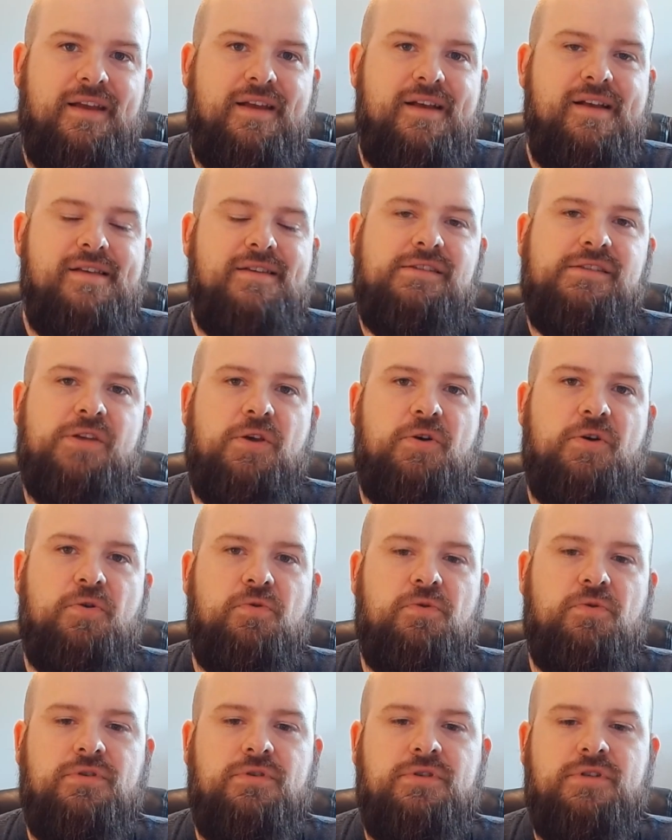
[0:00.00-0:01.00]

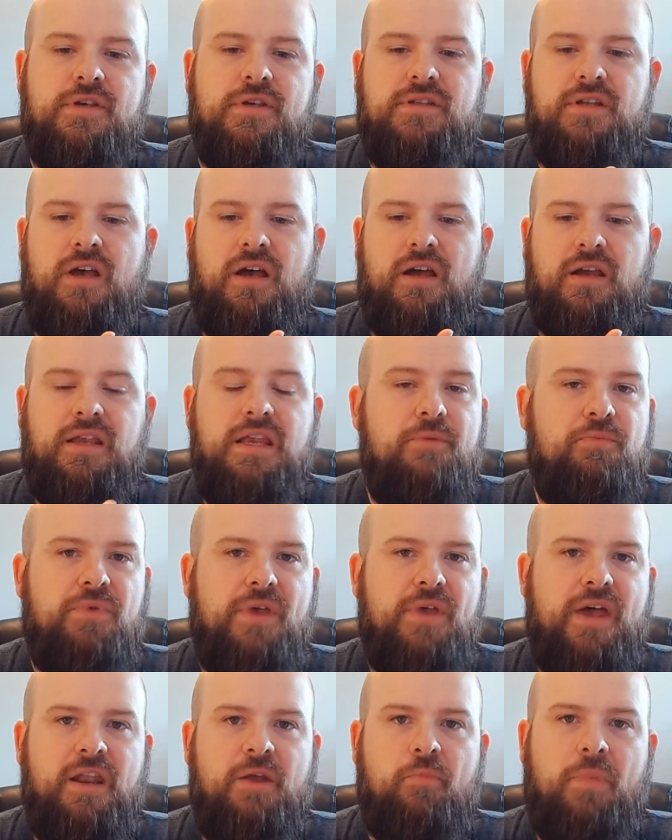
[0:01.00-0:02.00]
So just keep that
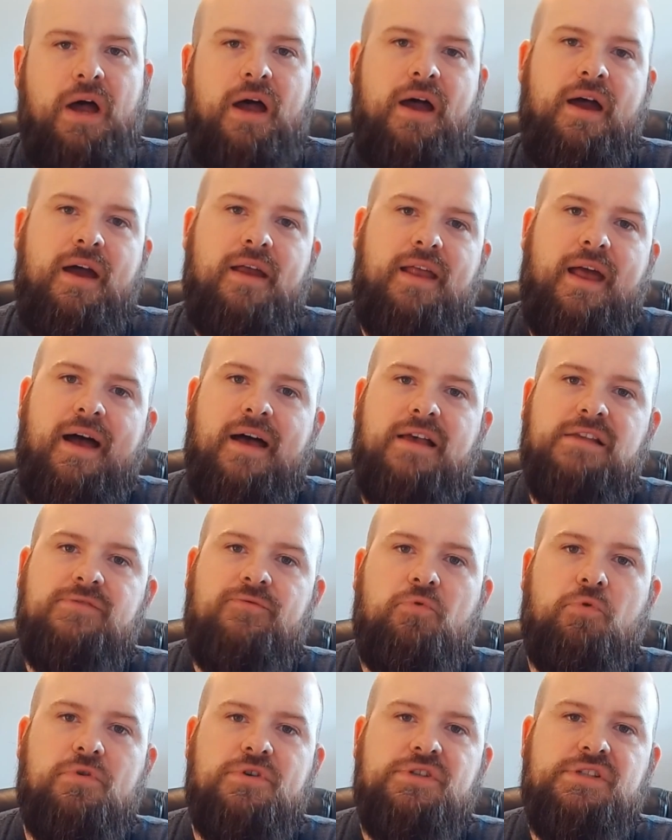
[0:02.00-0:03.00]
in mind. Ask
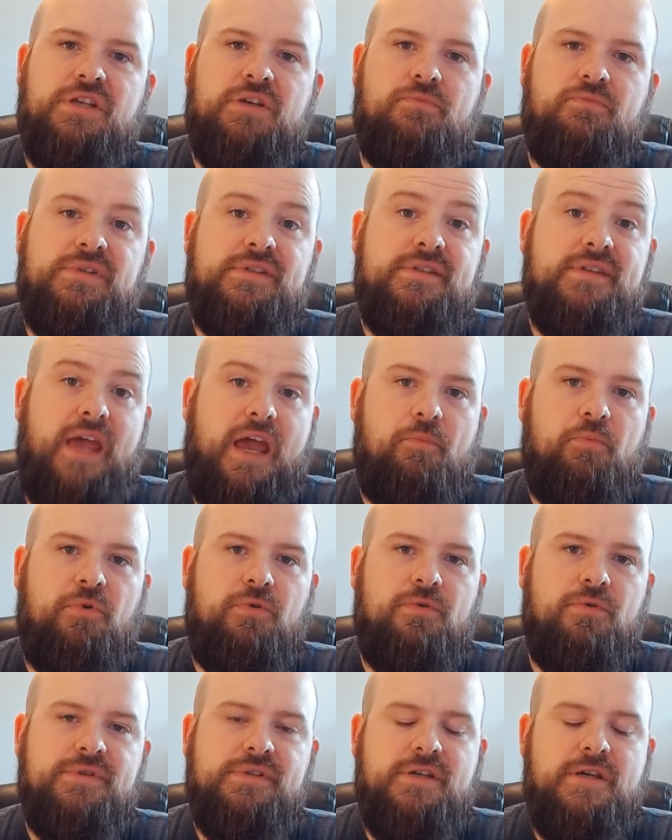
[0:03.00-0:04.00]
for some
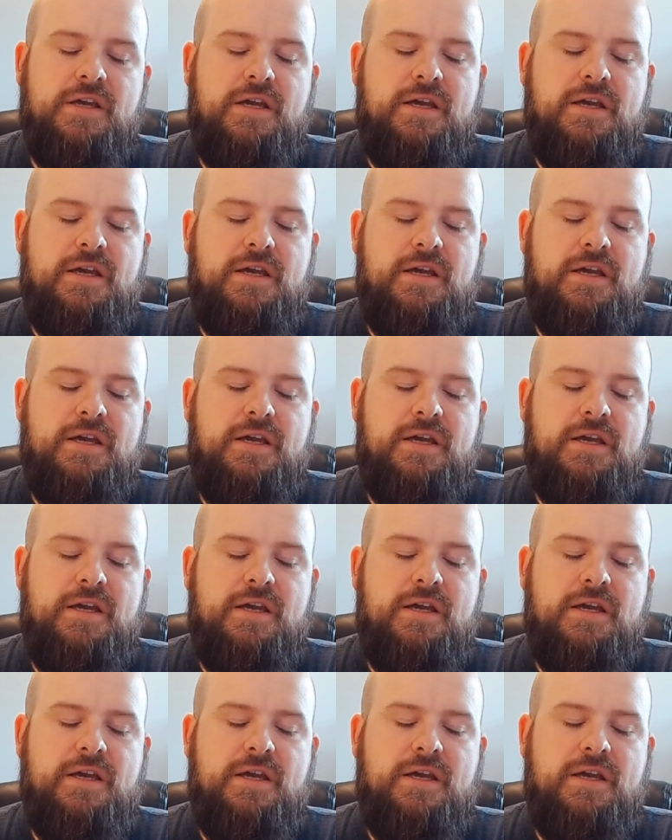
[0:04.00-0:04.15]
samples.